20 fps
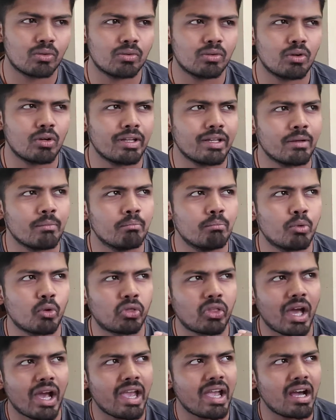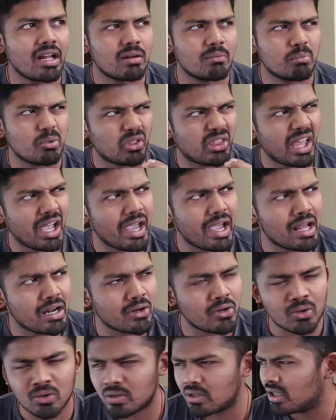calling
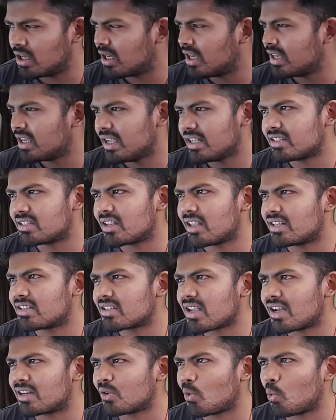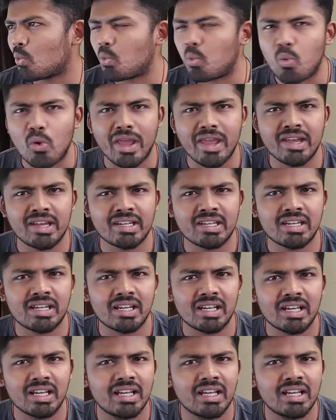Butayaro. It's kind of weird.